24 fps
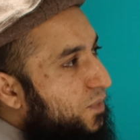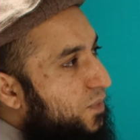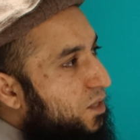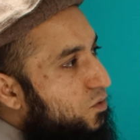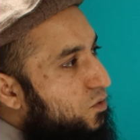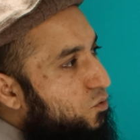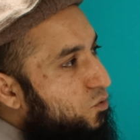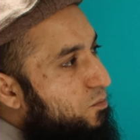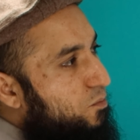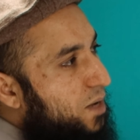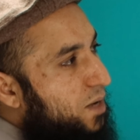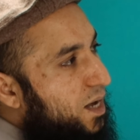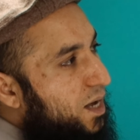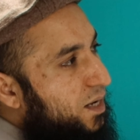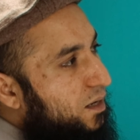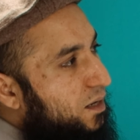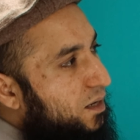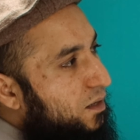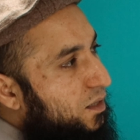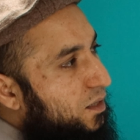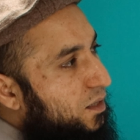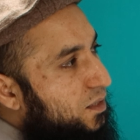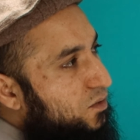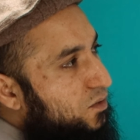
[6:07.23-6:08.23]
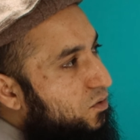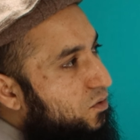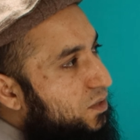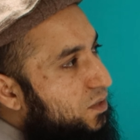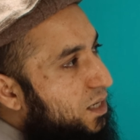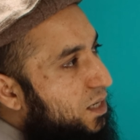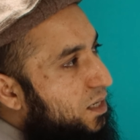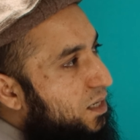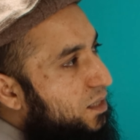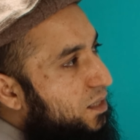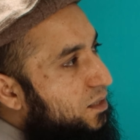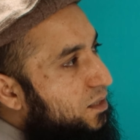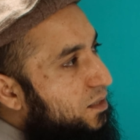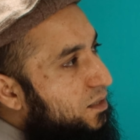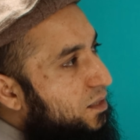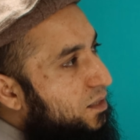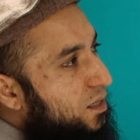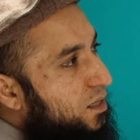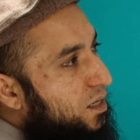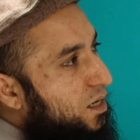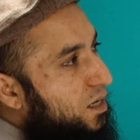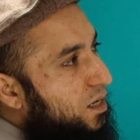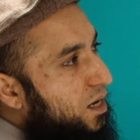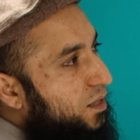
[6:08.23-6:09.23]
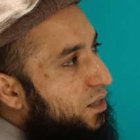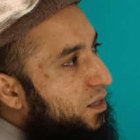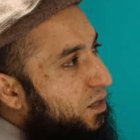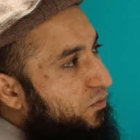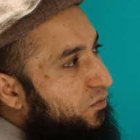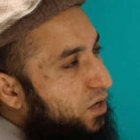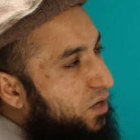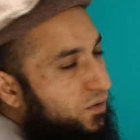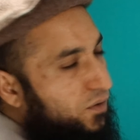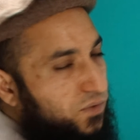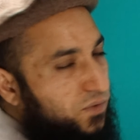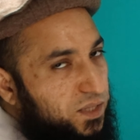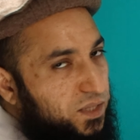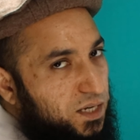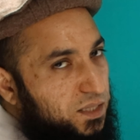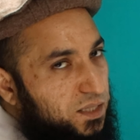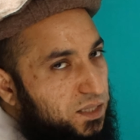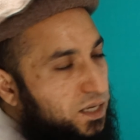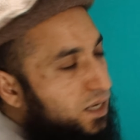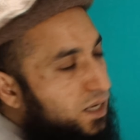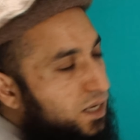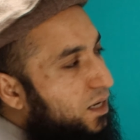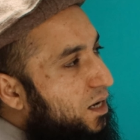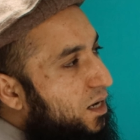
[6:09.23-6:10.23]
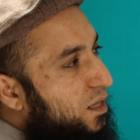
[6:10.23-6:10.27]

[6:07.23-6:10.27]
So ba is not silent, and then we have fathatin,